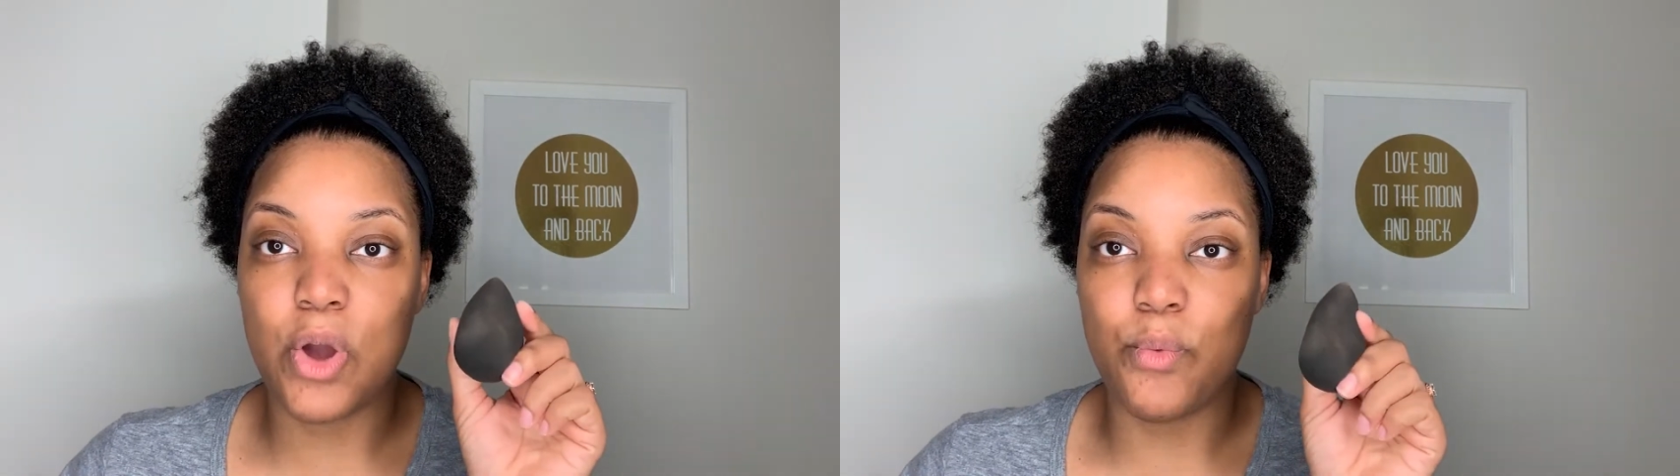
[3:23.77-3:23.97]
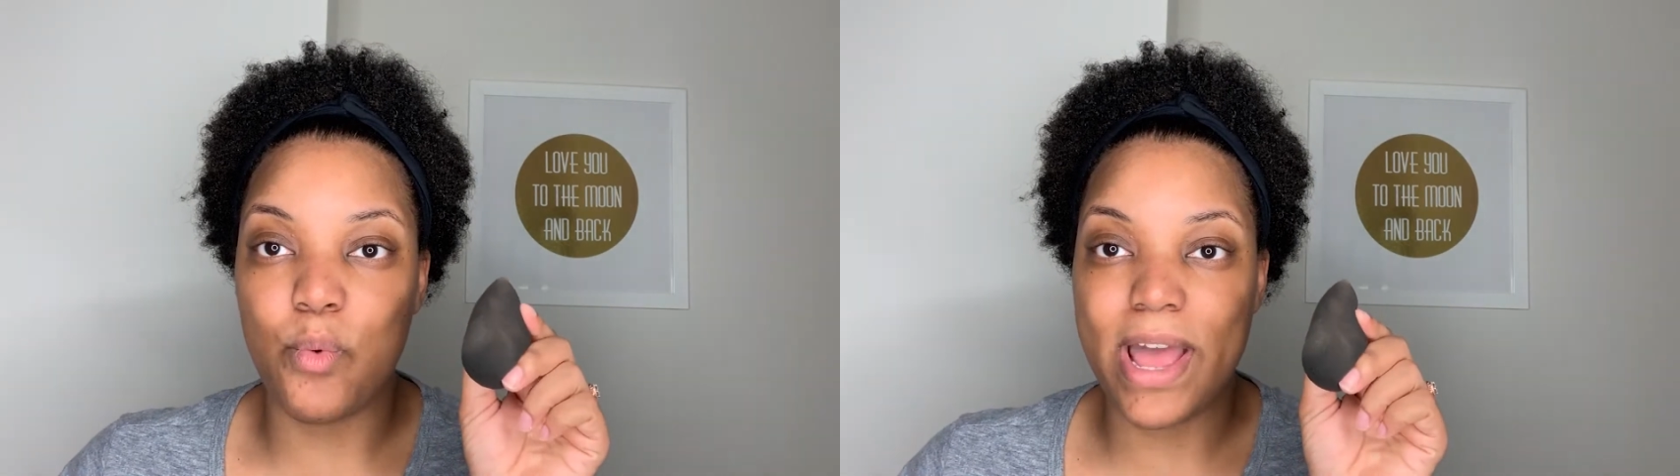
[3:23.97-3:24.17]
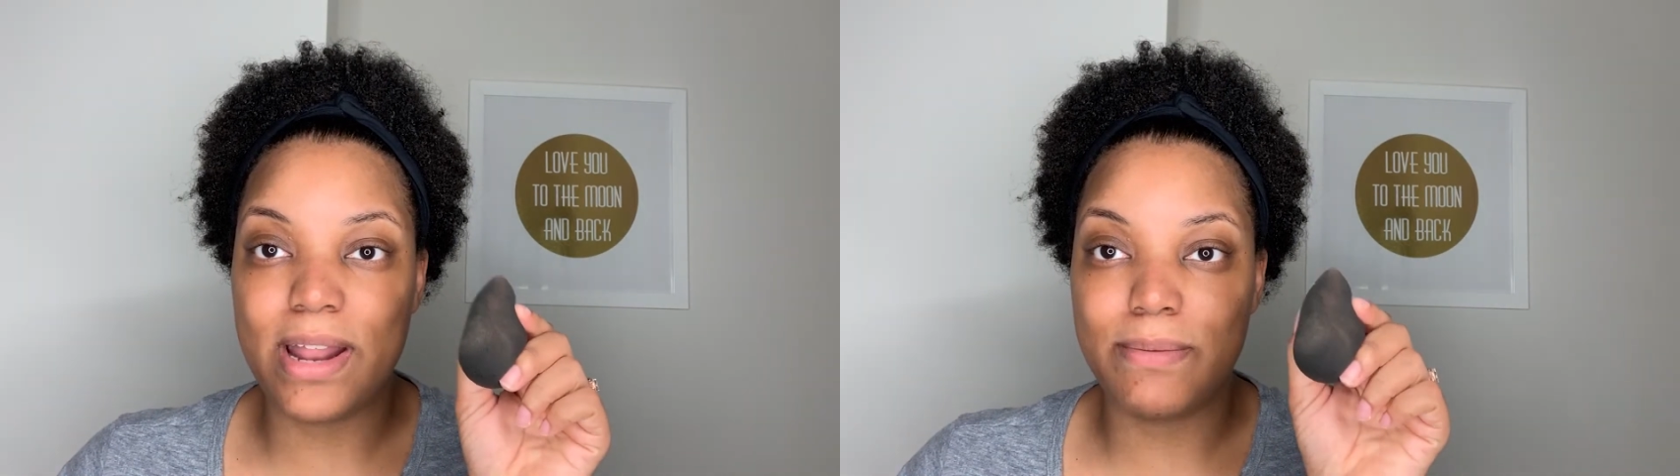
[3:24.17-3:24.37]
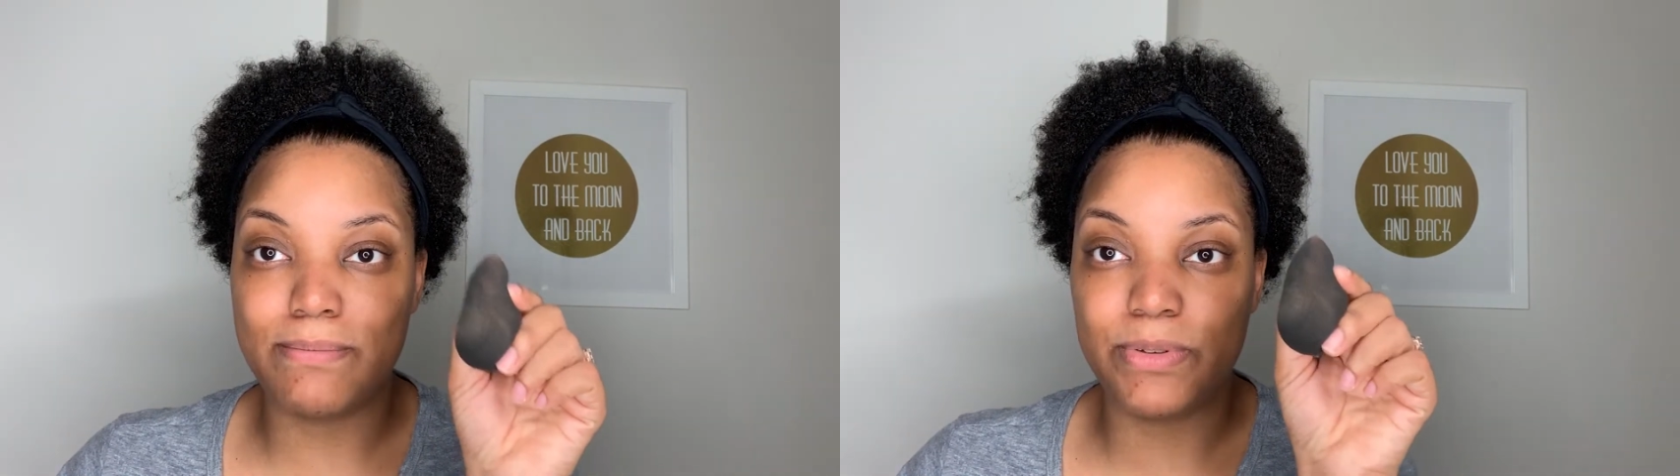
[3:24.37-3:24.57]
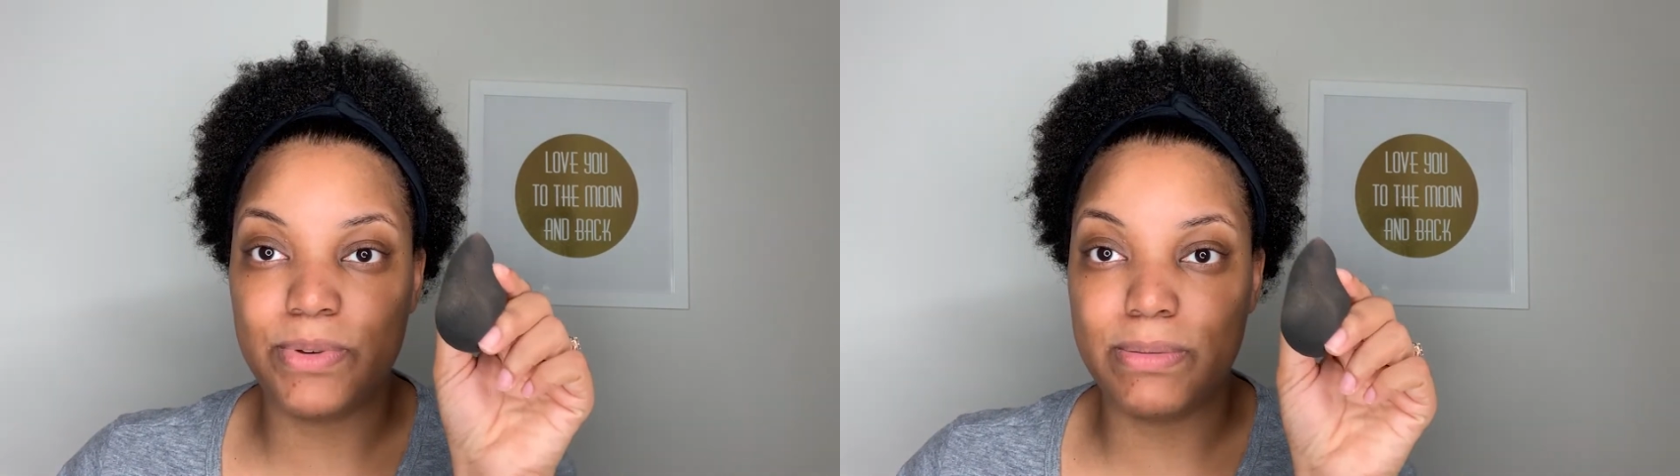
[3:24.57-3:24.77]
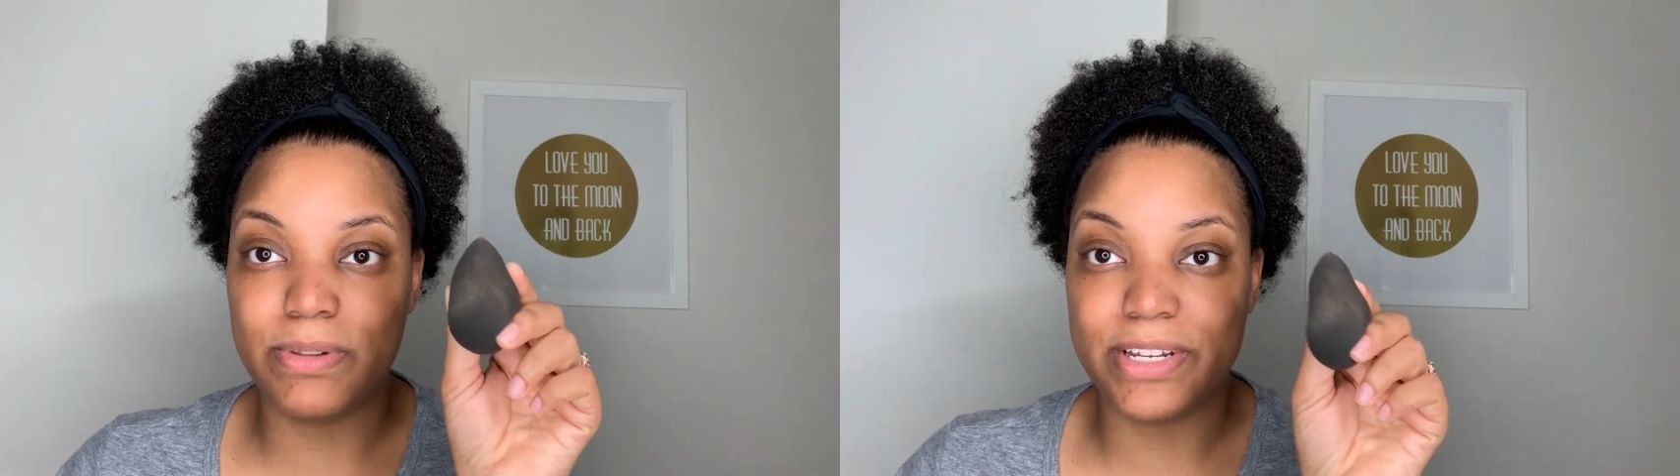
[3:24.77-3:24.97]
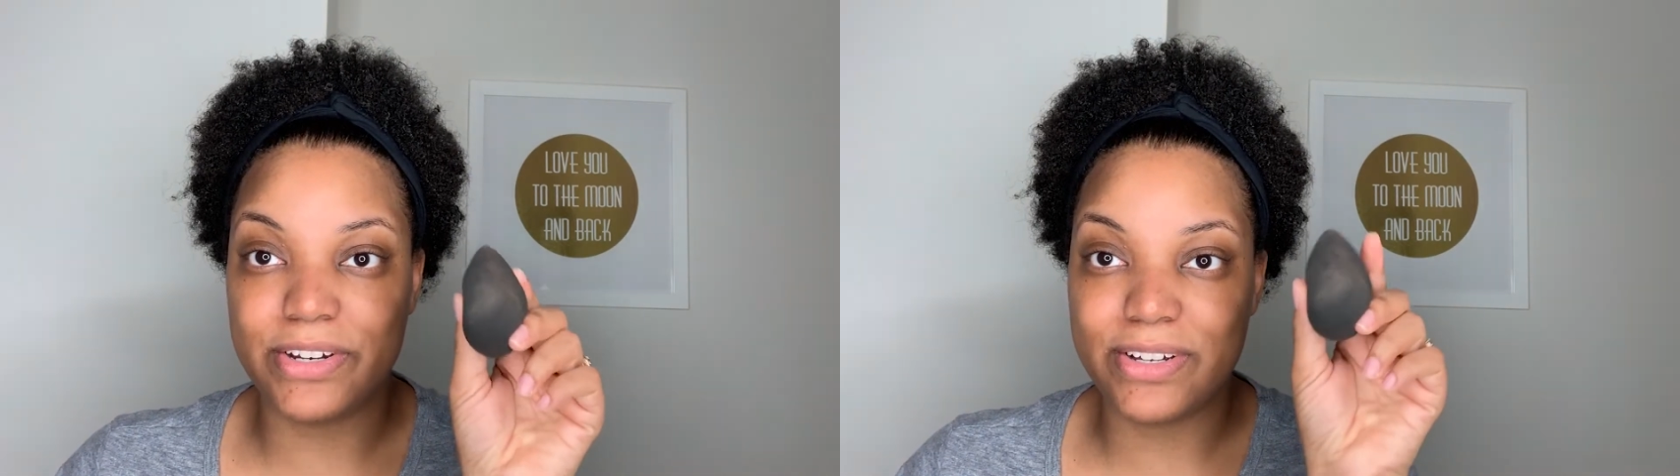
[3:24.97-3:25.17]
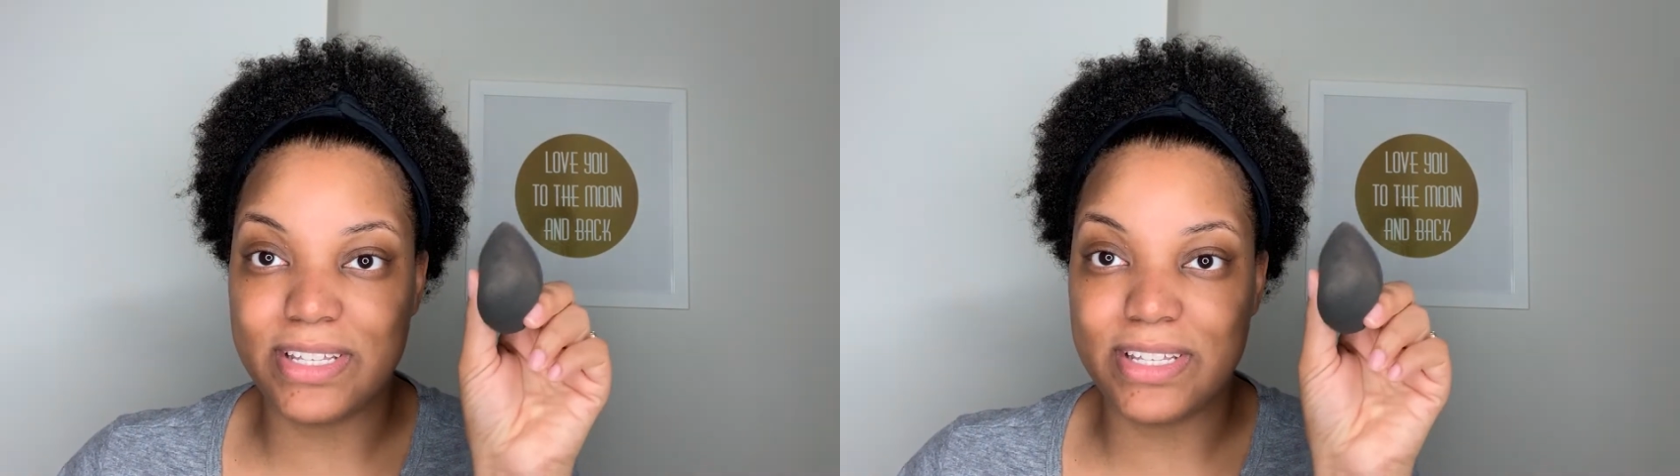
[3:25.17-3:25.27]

wet beauty blender.